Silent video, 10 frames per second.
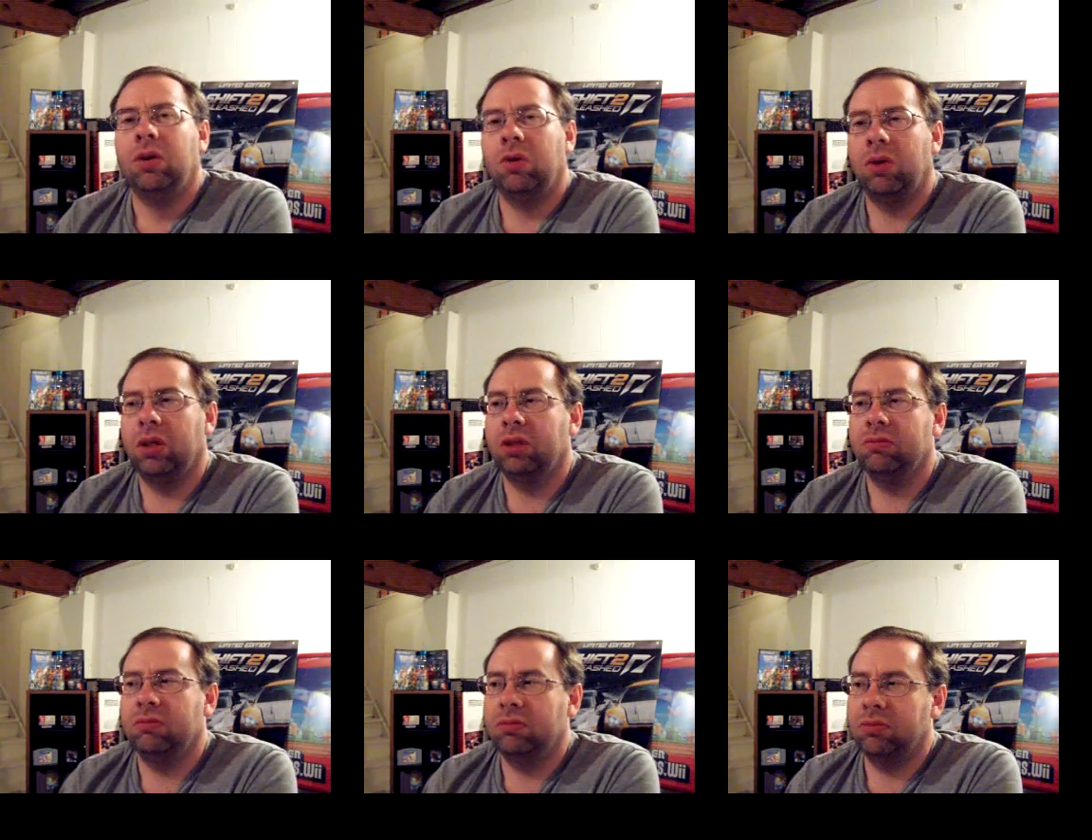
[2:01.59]
or
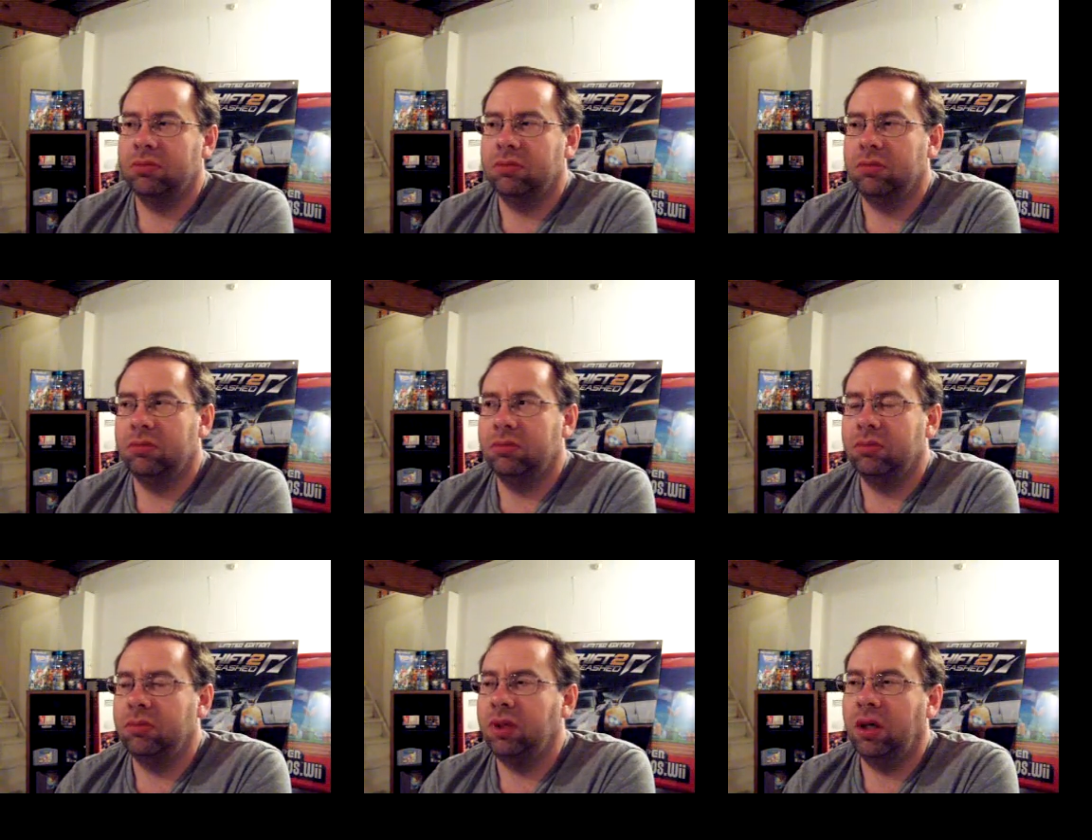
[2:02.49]

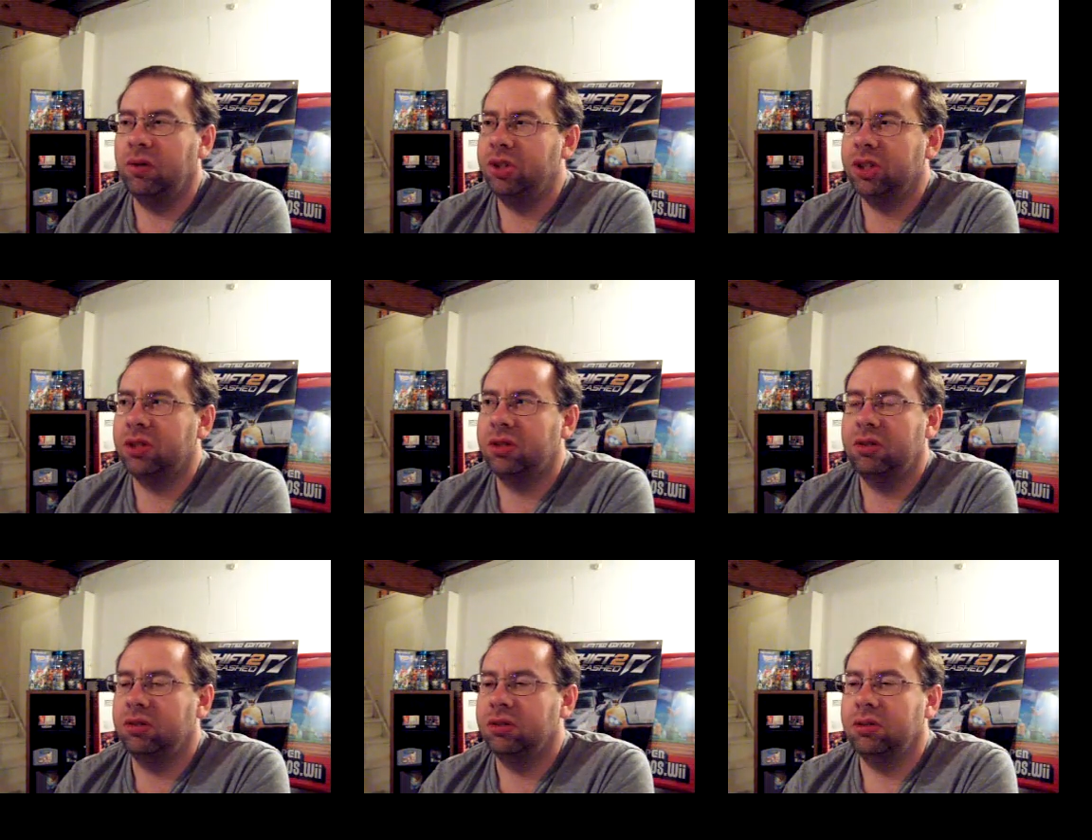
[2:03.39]

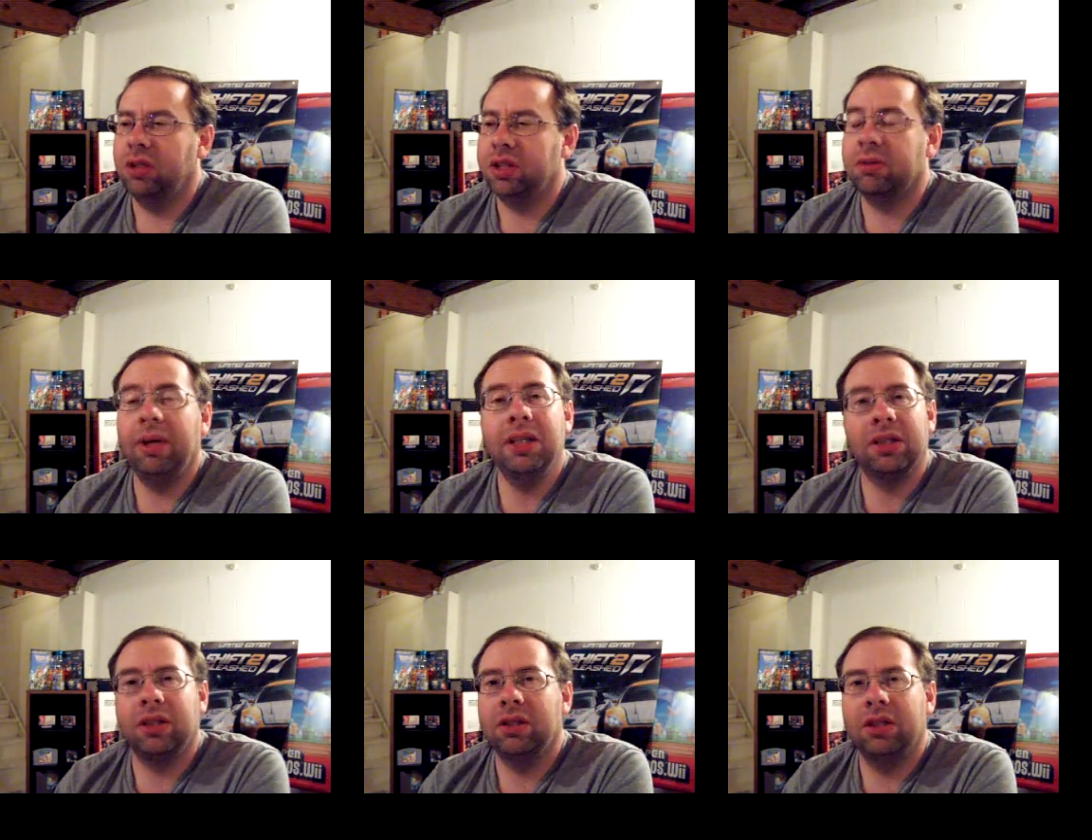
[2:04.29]
it's
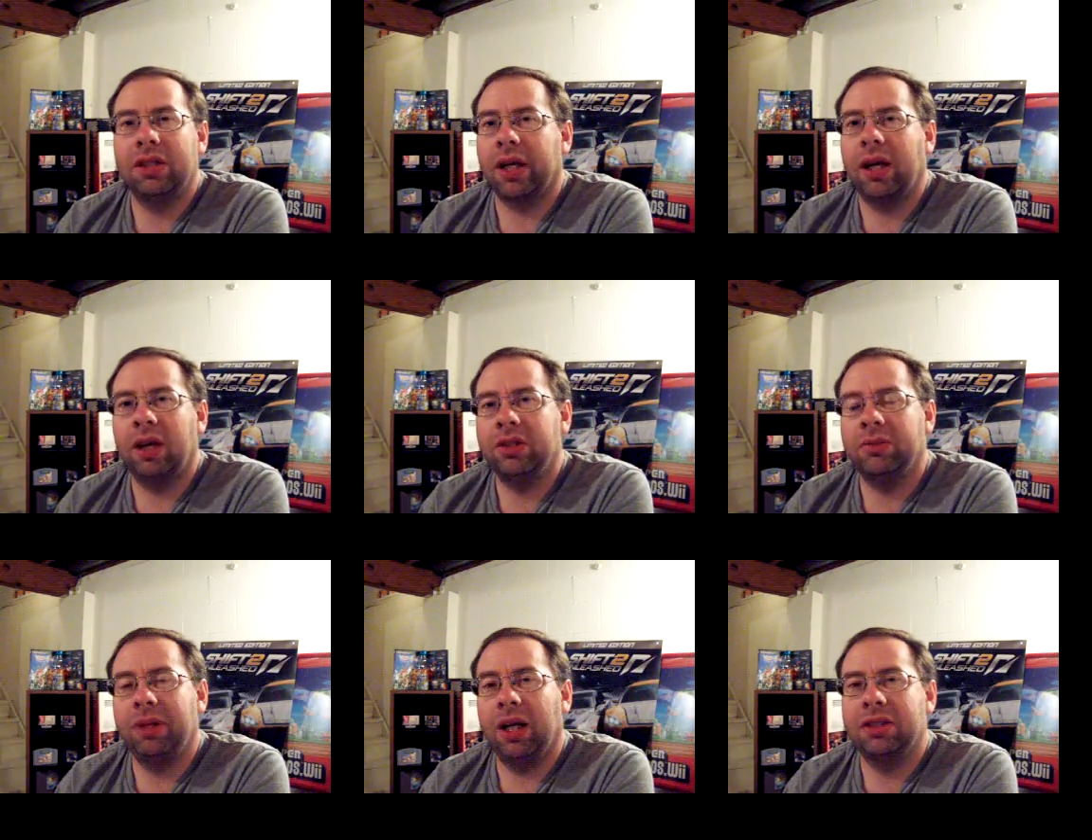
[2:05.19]
amazing the technology,
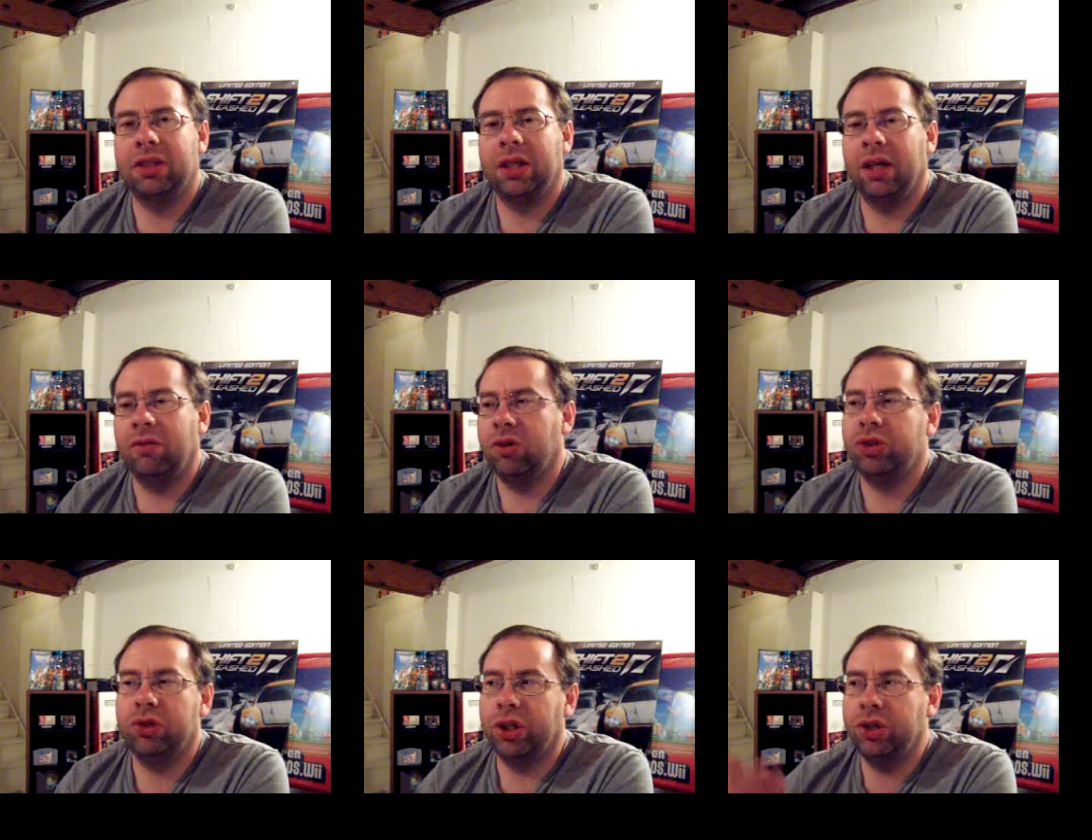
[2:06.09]
to be honest, today, of
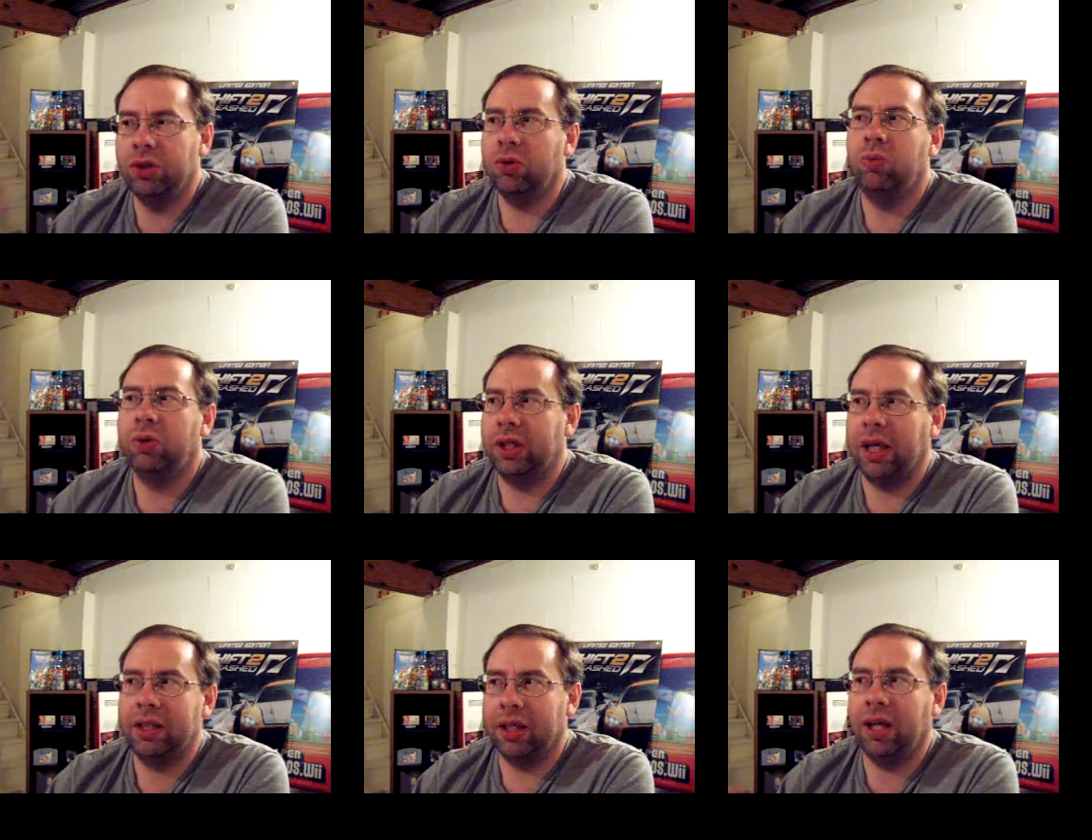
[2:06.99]
what you can do with
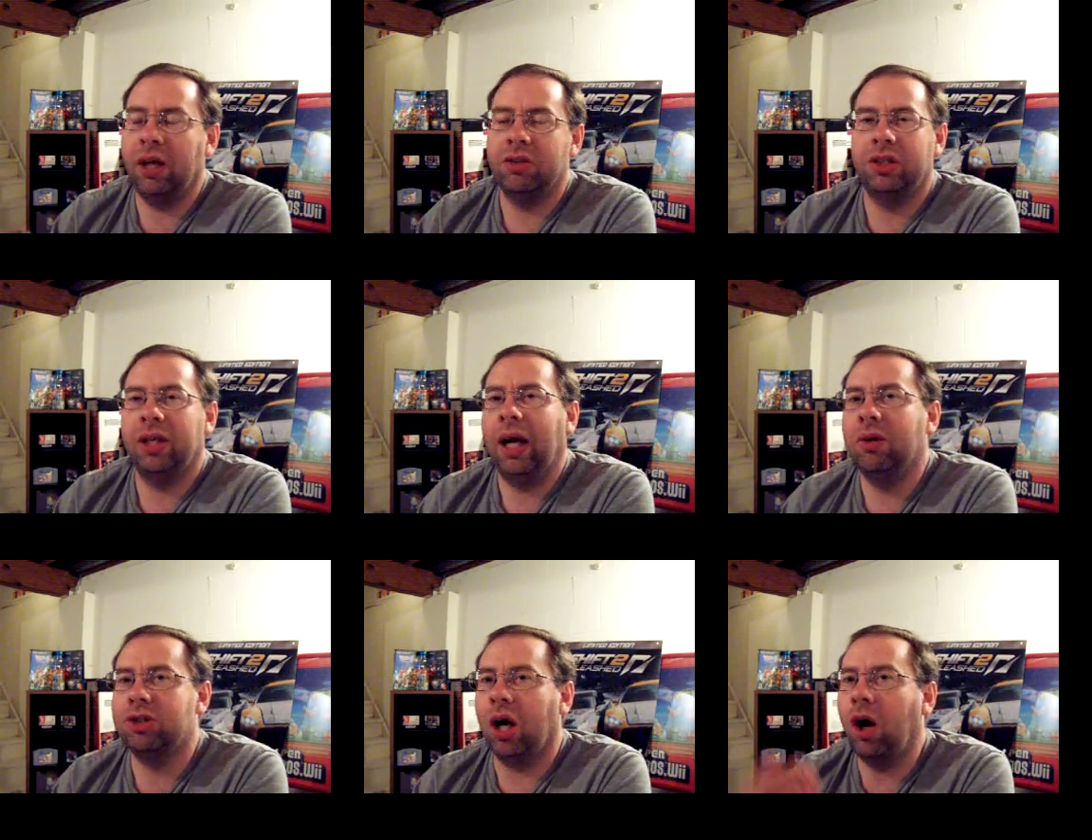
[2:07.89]
that technology and
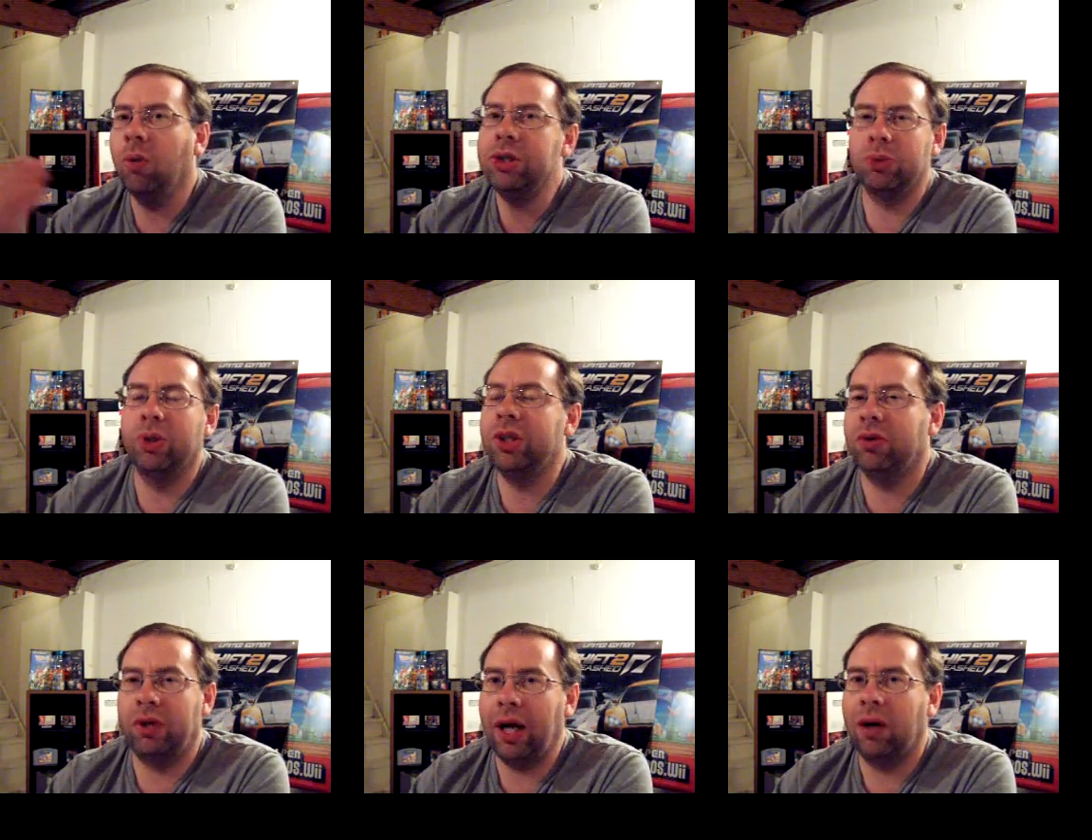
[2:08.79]
how it's always with
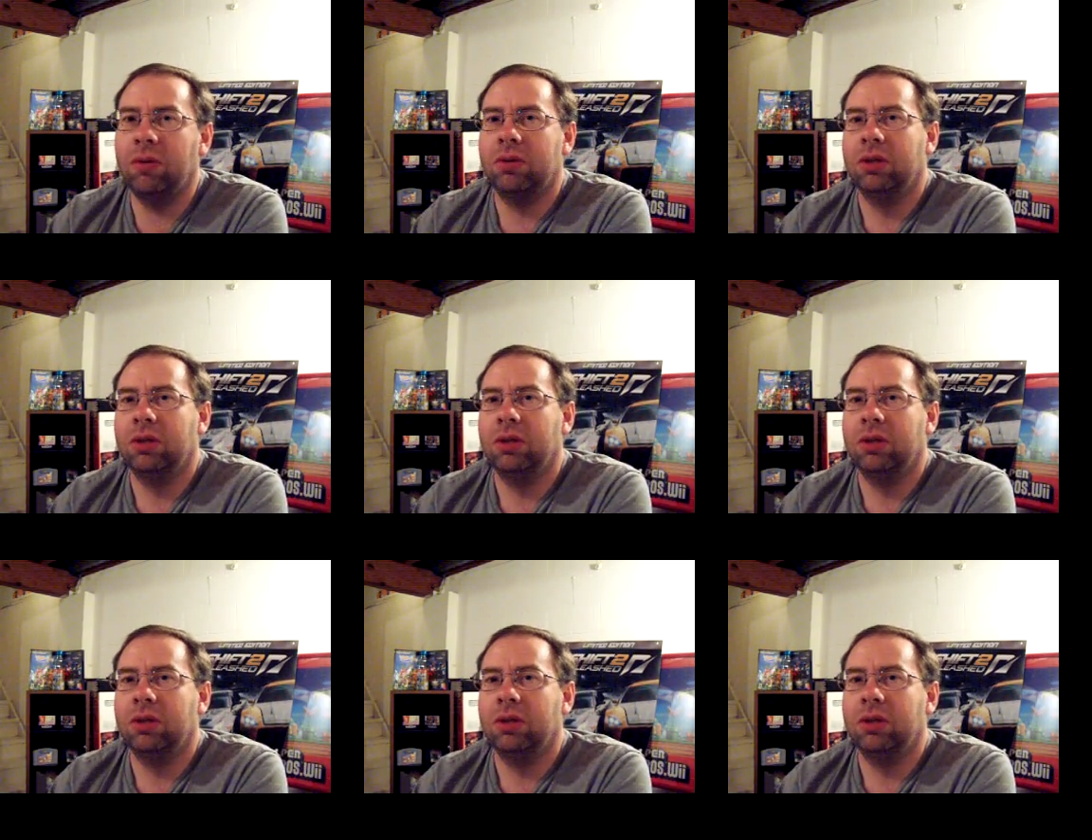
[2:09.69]
you now.